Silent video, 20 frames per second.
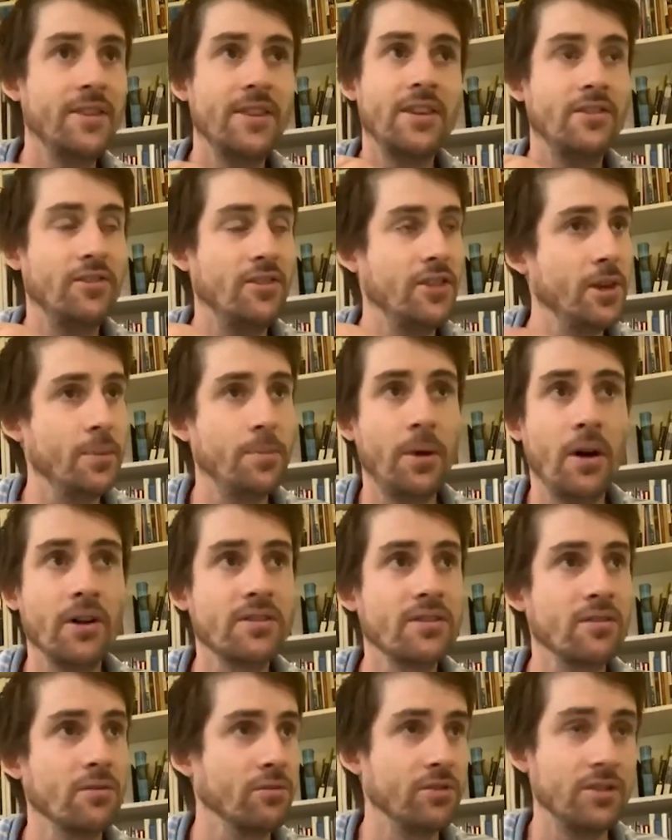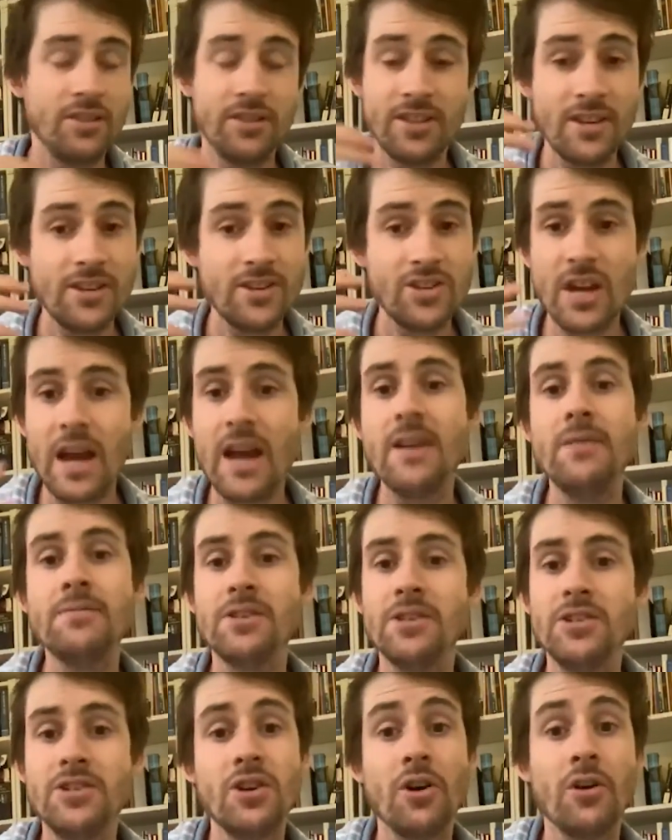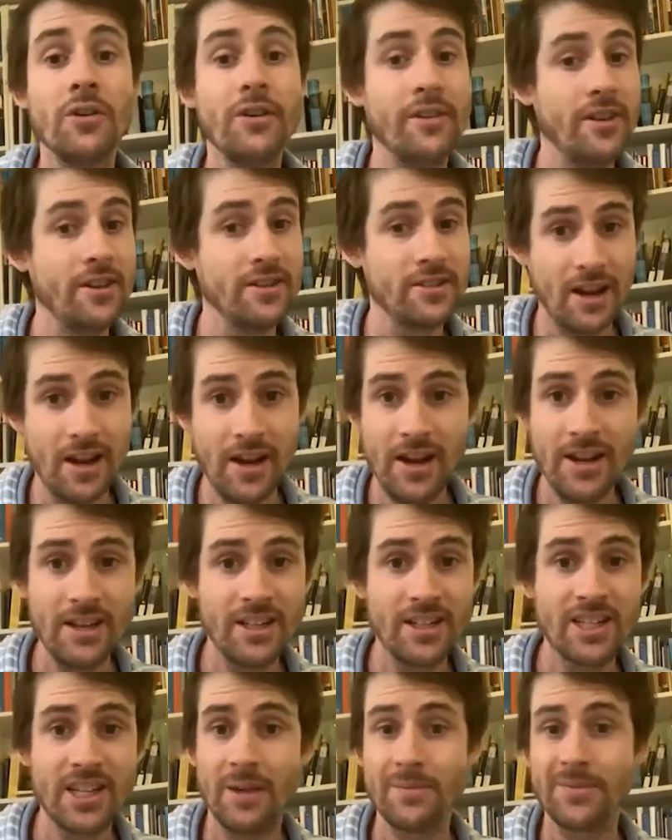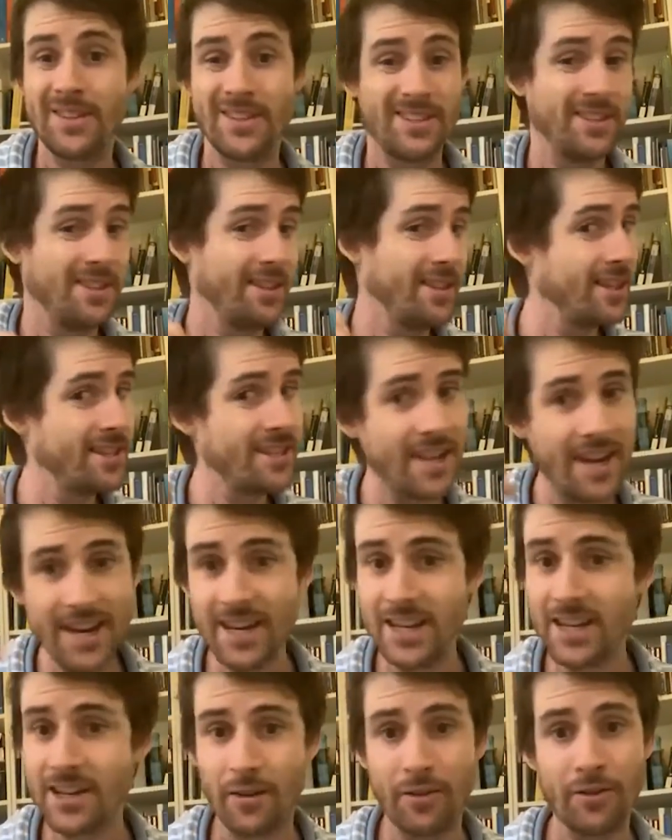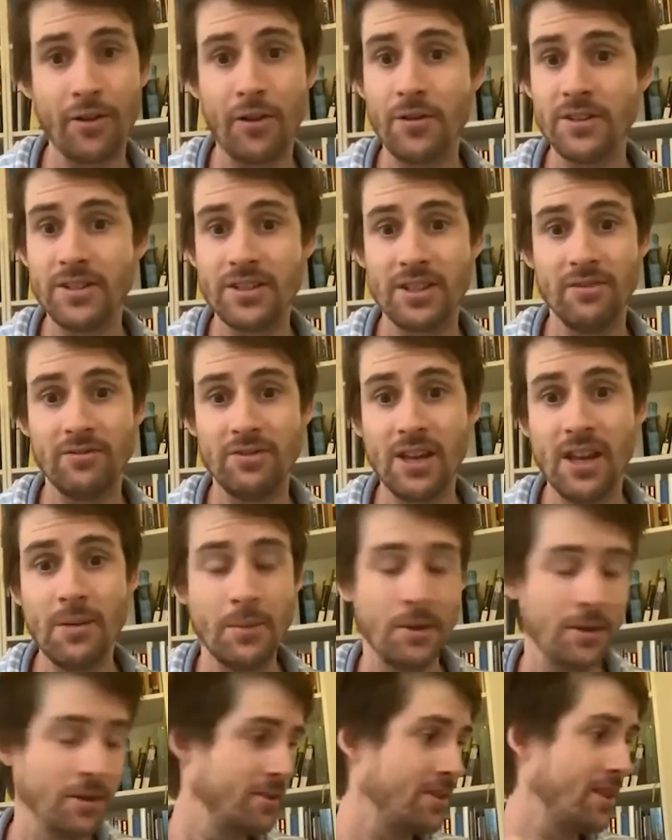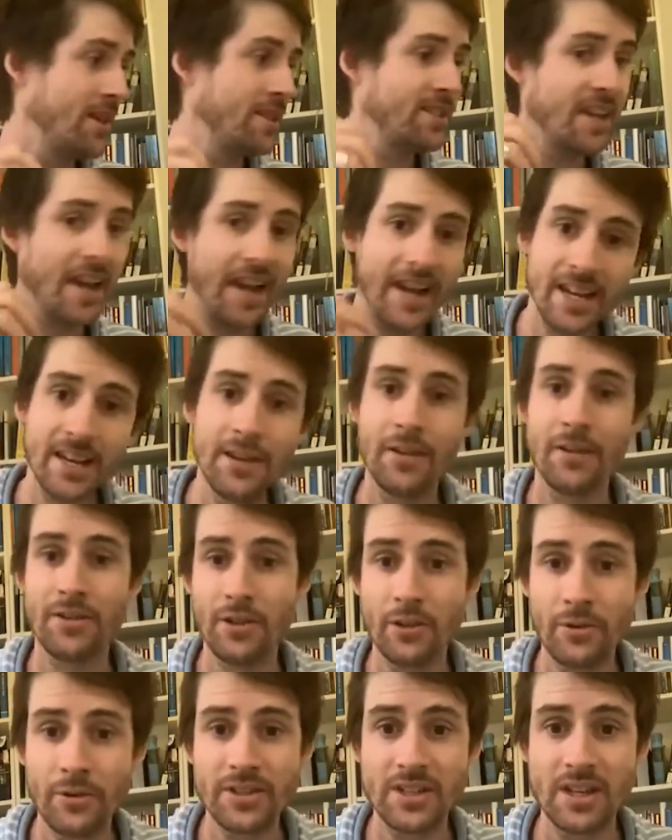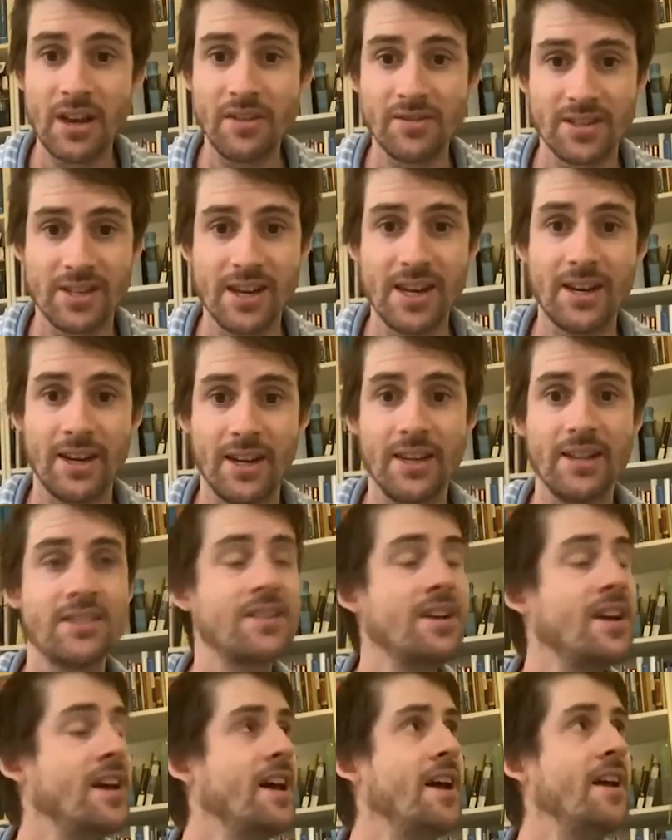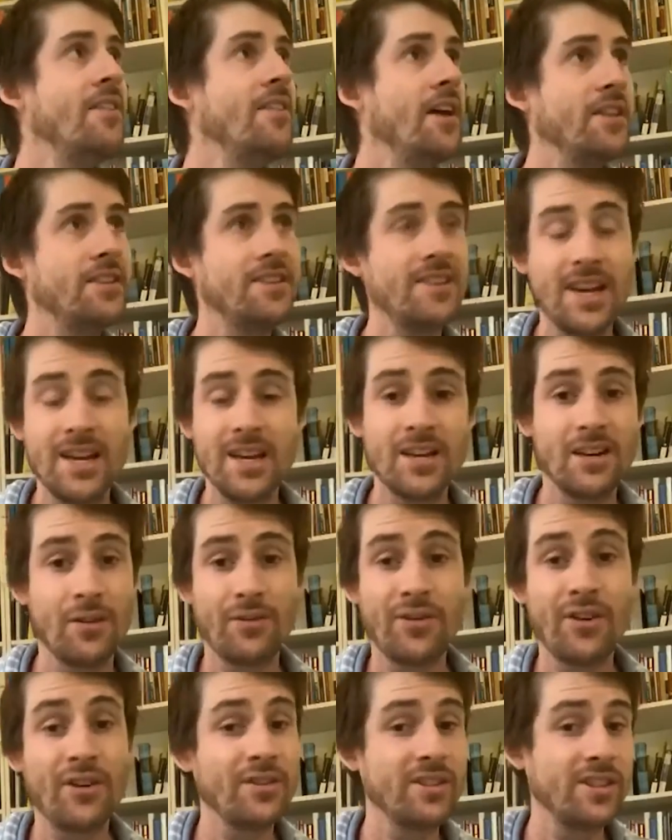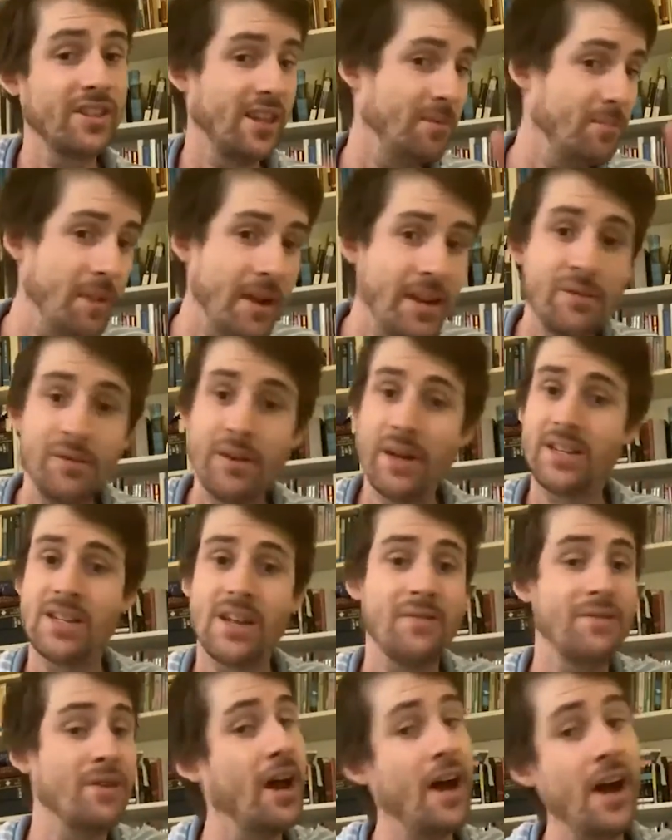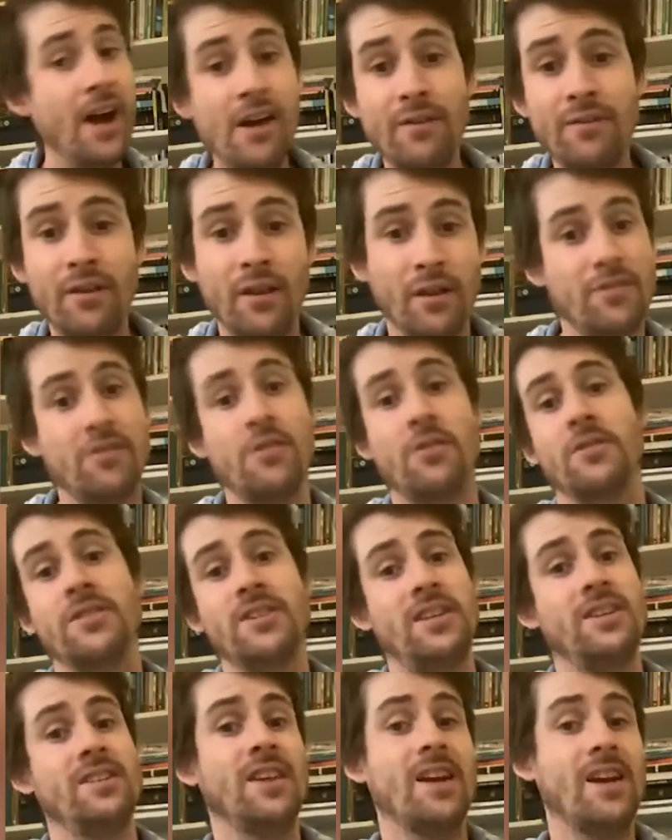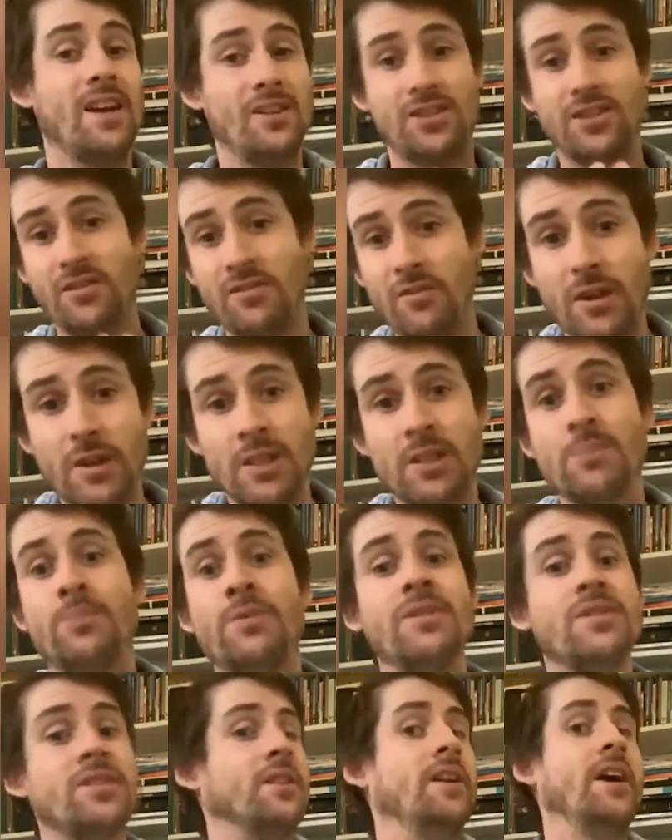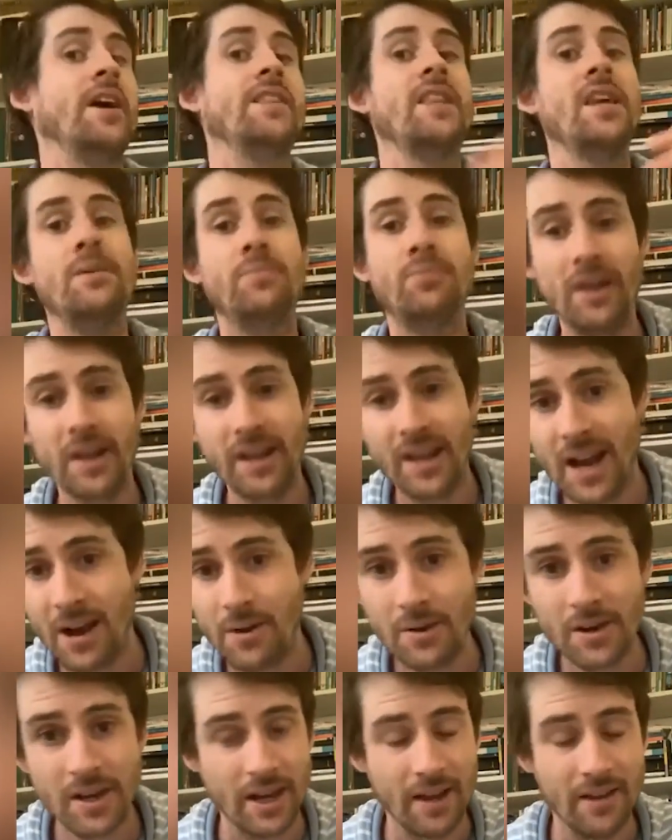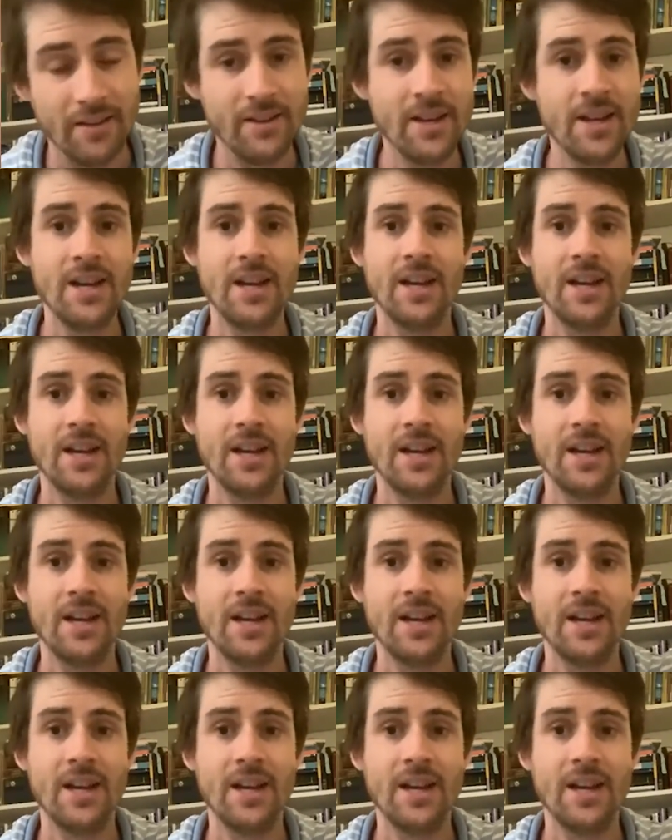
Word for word: the apostles. You see James and John in those early chapters, and they're taking authority of demons. They're taking authority of sickness. They're taking authority in many ways over earthly authorities. They get thrown into prison and they break out again.